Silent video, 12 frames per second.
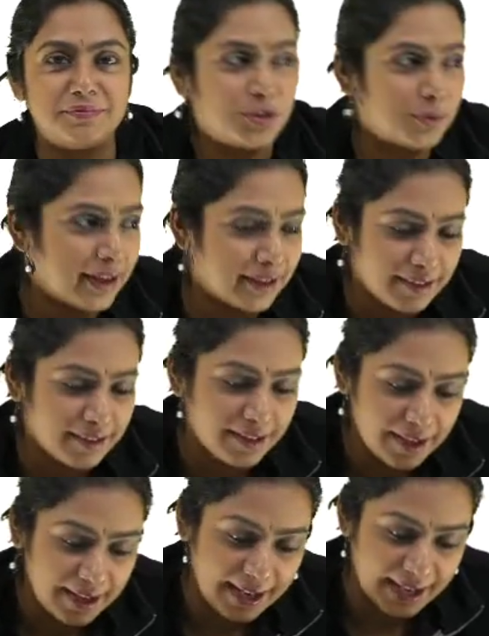Okay.
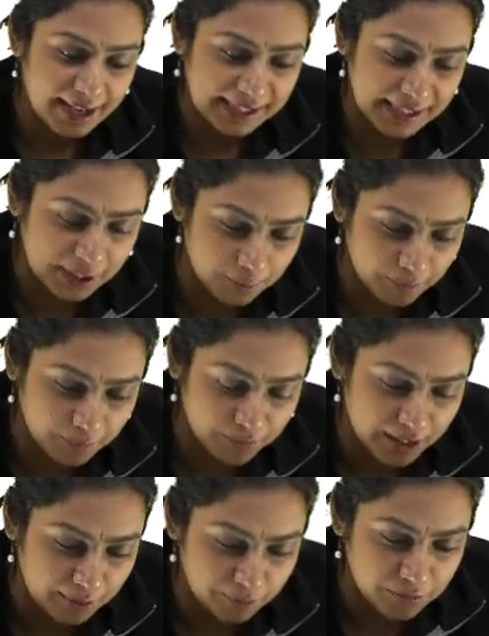Anyhow,
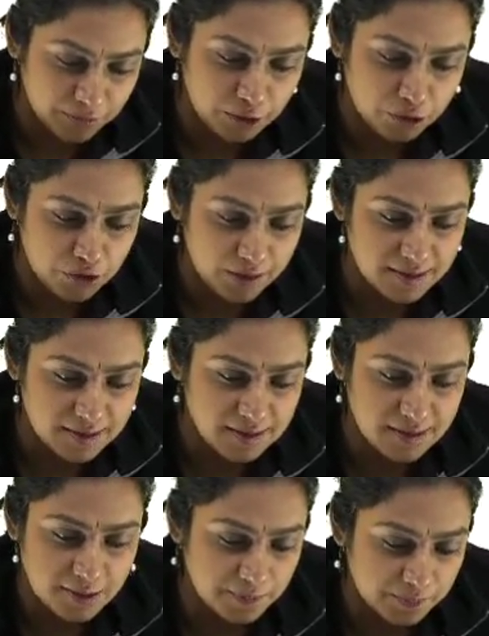then
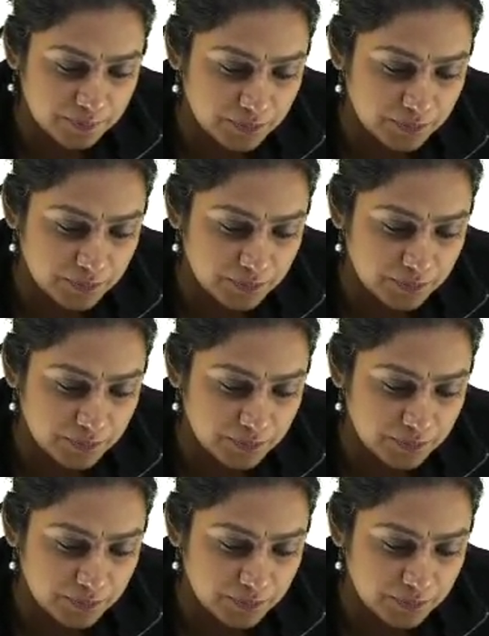trust,